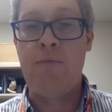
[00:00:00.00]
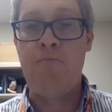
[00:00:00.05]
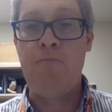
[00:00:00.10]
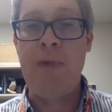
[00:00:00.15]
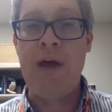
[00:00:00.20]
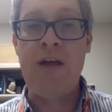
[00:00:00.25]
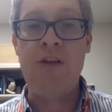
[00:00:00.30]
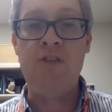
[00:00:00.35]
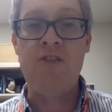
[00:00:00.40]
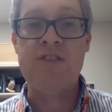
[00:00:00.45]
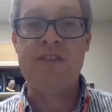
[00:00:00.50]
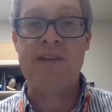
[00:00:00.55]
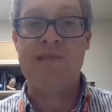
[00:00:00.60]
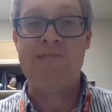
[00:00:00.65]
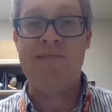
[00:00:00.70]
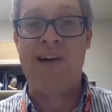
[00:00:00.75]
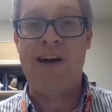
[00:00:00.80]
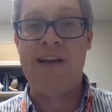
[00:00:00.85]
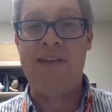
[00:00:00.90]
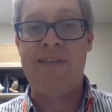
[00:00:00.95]
the mill to
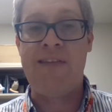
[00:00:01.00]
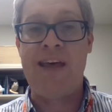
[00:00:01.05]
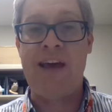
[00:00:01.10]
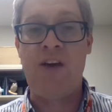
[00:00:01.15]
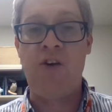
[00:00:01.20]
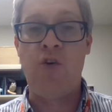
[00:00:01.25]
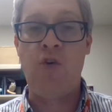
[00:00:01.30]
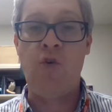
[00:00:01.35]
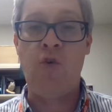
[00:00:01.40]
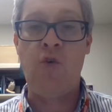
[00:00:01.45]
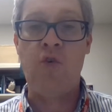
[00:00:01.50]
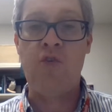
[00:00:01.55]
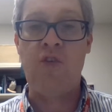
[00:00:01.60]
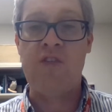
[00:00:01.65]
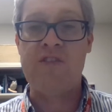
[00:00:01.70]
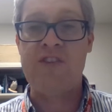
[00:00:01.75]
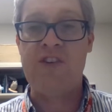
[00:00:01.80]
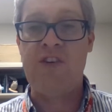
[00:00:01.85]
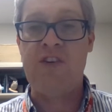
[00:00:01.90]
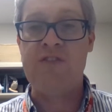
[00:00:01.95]
grind their corn
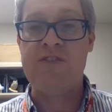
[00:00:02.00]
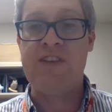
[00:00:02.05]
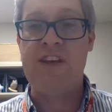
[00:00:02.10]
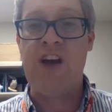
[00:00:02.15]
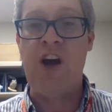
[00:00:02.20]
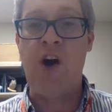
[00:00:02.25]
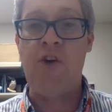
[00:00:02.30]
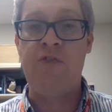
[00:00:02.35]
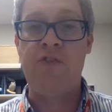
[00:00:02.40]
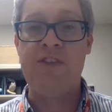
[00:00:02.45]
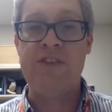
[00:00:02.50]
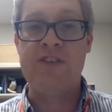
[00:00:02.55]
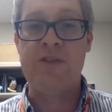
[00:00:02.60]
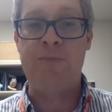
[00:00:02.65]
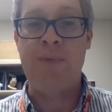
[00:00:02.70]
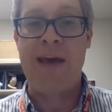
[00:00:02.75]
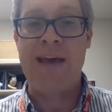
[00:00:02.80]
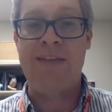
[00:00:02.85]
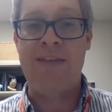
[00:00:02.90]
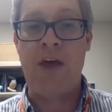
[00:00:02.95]
or to use the oven
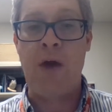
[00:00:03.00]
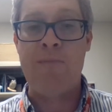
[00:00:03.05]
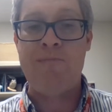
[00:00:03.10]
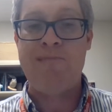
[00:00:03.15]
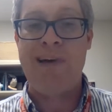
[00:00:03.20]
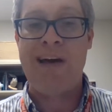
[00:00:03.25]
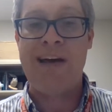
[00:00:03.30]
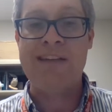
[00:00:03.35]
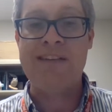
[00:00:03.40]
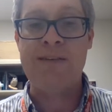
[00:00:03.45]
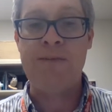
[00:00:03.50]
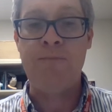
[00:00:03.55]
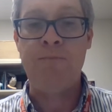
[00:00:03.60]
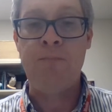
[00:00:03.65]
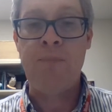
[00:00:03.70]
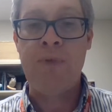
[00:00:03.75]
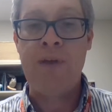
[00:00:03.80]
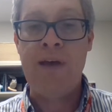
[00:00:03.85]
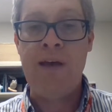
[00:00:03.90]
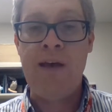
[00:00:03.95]
to bake their bread.
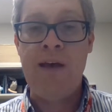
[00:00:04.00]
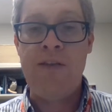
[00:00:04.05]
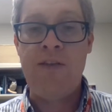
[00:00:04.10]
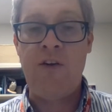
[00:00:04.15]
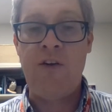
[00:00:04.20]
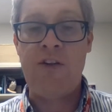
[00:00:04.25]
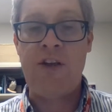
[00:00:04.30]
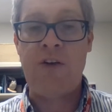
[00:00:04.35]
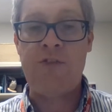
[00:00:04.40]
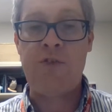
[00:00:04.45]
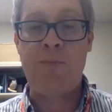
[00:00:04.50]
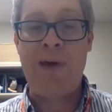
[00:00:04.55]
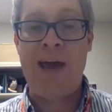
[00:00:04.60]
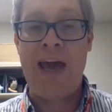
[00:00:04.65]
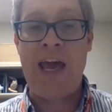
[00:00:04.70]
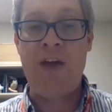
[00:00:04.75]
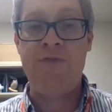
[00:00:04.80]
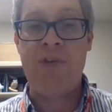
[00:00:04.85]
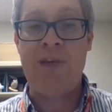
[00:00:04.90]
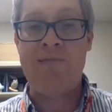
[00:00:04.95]
They would have to
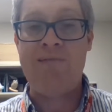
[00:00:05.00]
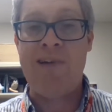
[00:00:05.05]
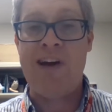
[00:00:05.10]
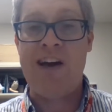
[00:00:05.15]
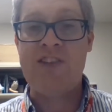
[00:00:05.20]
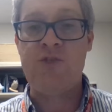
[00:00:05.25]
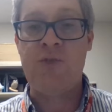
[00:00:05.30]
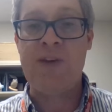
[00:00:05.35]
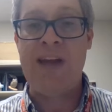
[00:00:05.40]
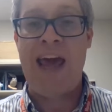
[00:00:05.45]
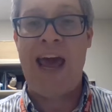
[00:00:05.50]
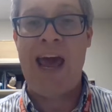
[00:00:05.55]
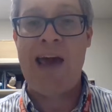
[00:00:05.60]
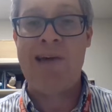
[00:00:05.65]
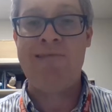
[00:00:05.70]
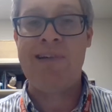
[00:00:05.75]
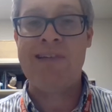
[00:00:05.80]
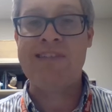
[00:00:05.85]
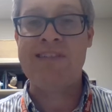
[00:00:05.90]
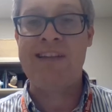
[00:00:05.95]
pay for the right to
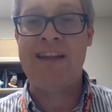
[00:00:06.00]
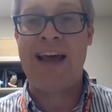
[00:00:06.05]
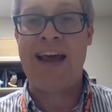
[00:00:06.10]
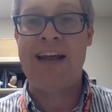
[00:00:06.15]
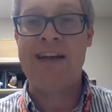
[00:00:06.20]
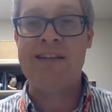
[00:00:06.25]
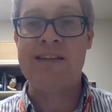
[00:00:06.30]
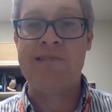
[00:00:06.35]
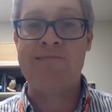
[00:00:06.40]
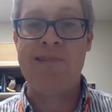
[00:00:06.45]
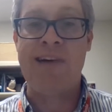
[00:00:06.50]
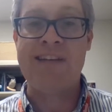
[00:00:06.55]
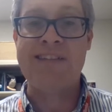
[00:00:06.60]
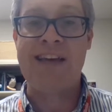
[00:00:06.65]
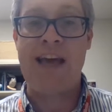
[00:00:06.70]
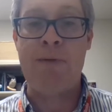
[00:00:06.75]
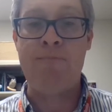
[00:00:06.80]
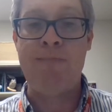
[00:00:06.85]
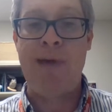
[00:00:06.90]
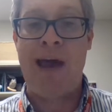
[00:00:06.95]
inherit land, the right
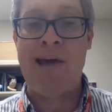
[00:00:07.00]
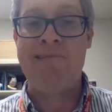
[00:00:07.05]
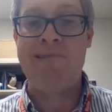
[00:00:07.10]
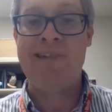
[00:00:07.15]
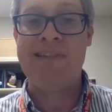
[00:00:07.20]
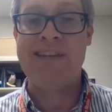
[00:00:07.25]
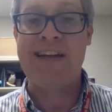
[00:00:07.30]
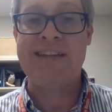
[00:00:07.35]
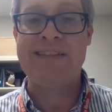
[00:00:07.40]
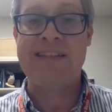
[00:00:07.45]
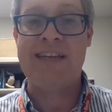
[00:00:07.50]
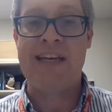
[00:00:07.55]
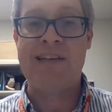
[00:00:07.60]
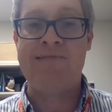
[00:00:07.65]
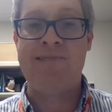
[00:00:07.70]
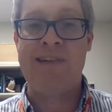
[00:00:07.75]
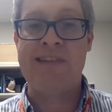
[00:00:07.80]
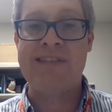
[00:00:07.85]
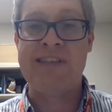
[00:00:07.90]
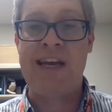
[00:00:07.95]
to get married,
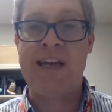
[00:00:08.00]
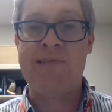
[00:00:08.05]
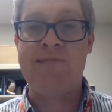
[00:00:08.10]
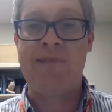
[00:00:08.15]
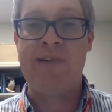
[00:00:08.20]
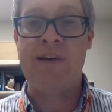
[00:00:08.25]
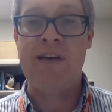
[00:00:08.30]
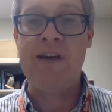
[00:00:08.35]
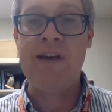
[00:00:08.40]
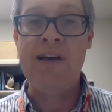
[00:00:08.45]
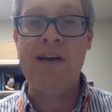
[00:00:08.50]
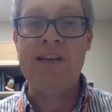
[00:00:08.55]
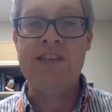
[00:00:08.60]
etc., etc.